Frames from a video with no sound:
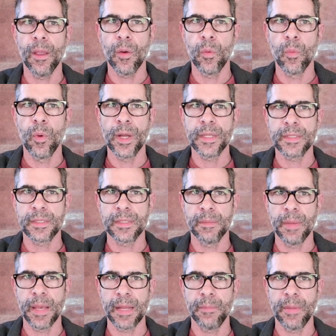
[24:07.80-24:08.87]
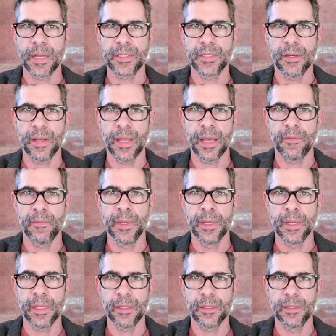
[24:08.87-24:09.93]
Once the bad bacteria have been
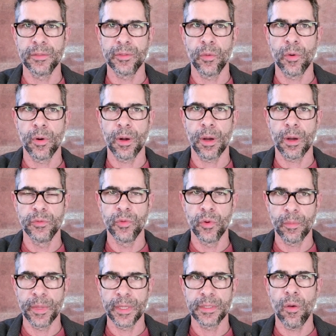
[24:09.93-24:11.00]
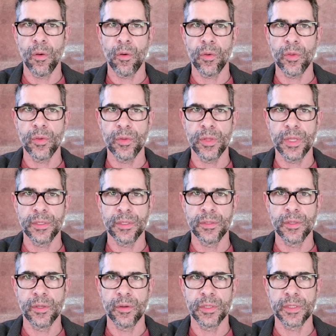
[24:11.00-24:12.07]
killed or are dormant, all you need to
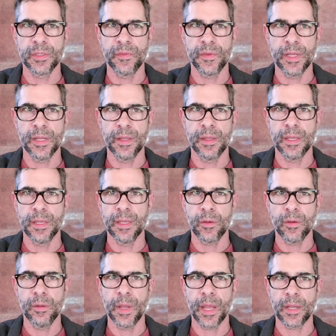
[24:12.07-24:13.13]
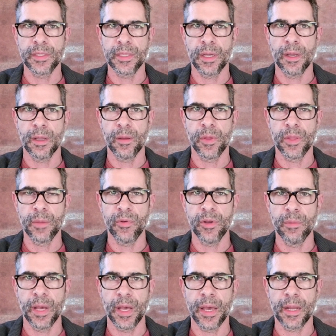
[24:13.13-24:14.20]
do is feed the good bacteria with a
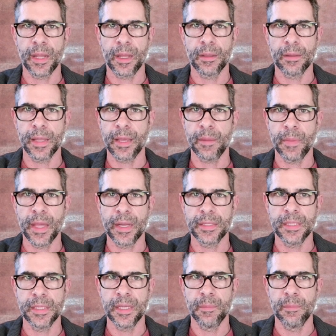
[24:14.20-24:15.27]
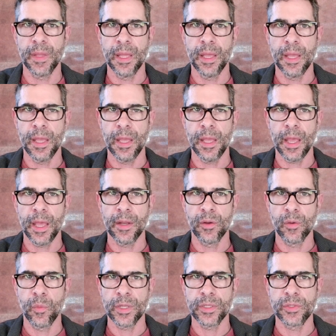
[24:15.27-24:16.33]
prebiotic like Panaceum, and your
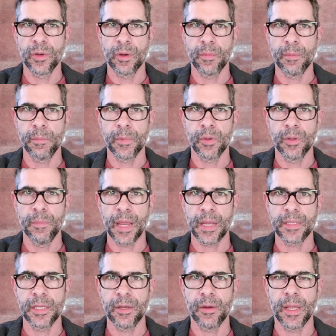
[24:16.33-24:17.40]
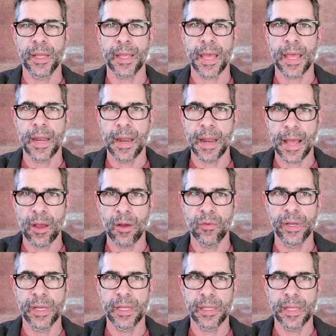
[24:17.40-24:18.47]
once dormant good bacteria can now
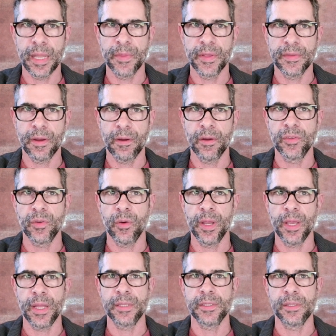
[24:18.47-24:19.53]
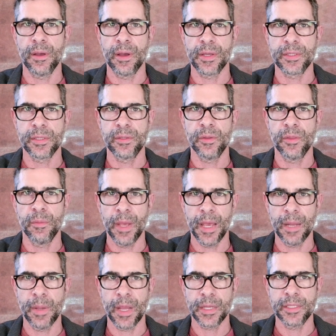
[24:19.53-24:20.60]
reclaim the territory it has lost to the
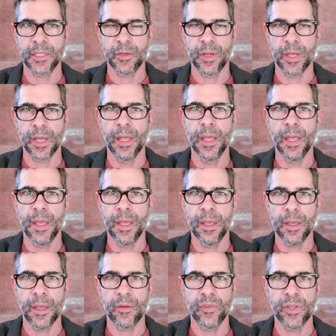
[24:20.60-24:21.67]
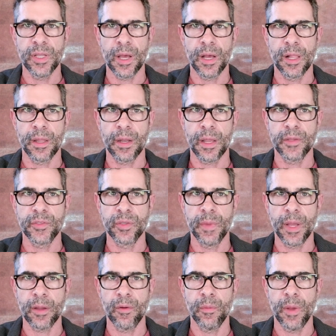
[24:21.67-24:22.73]
bad bacteria and recolonize your
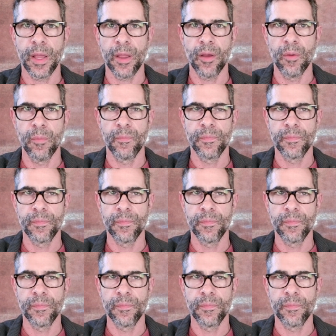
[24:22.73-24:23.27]
microbiome.